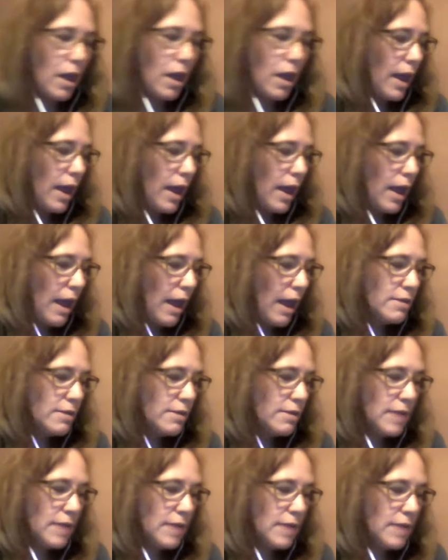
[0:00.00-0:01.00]
and the
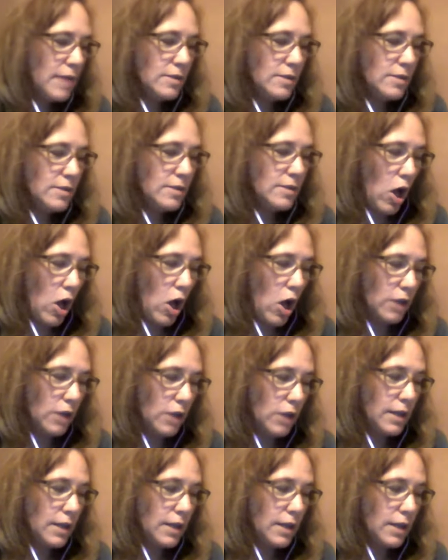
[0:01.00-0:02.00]
study is called
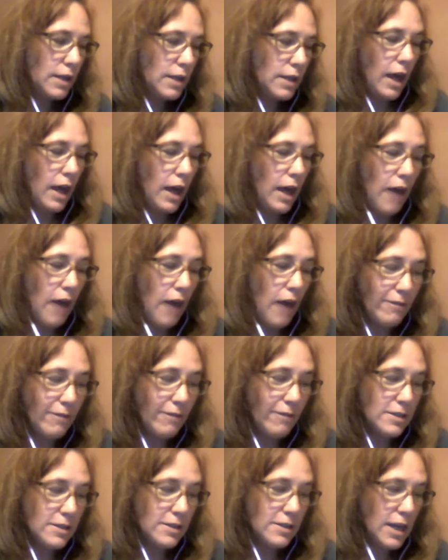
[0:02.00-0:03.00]

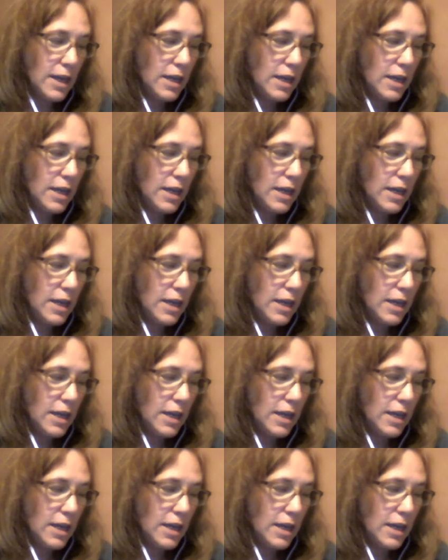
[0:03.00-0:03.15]
Agavins